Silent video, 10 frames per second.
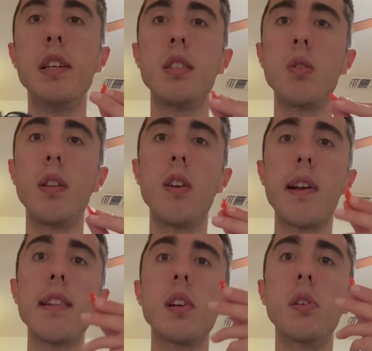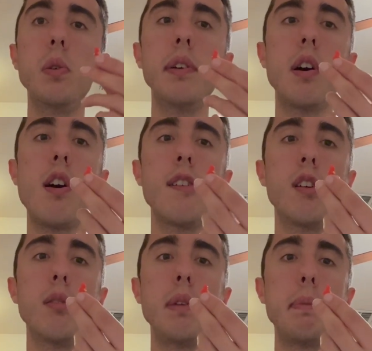So either I have to glue it on
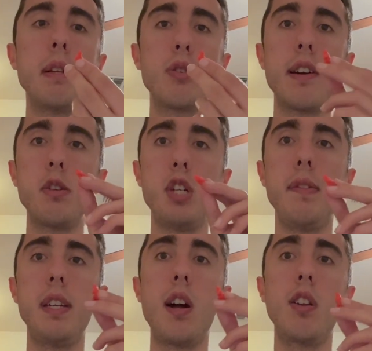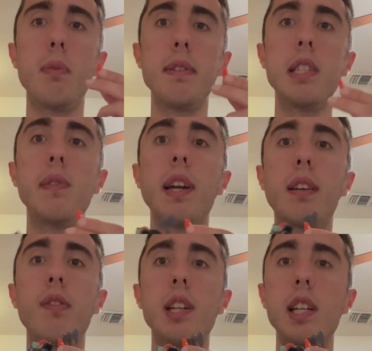or maybe try to shave it down a little bit to see if I
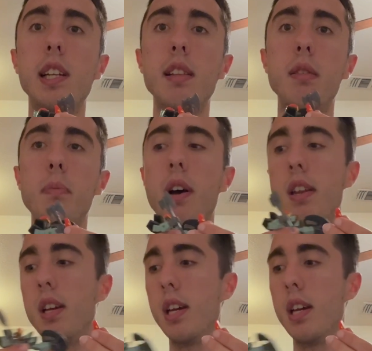can fit it in. But